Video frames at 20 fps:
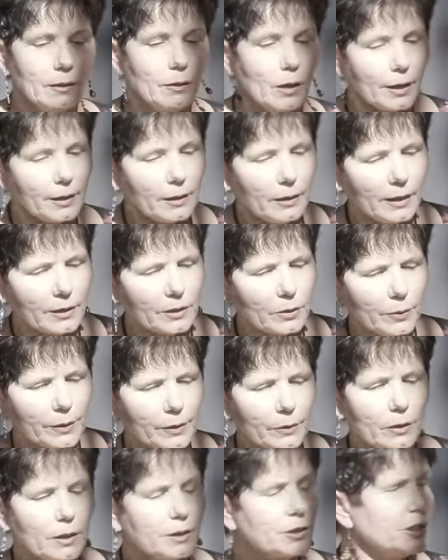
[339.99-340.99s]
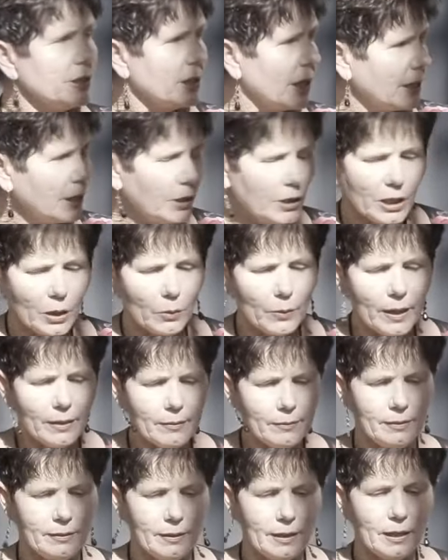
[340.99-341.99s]
I'd like to acknowledge Ngāti Toa,
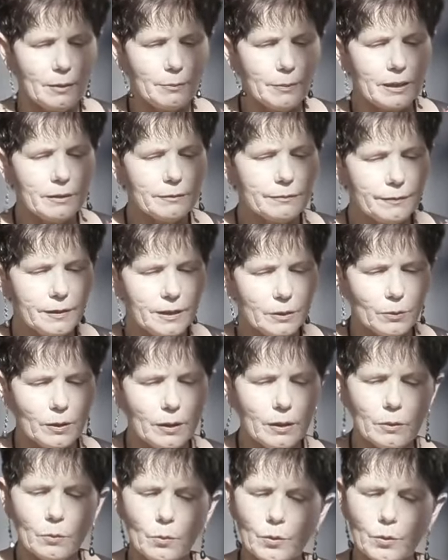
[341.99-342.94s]
our mana whenua,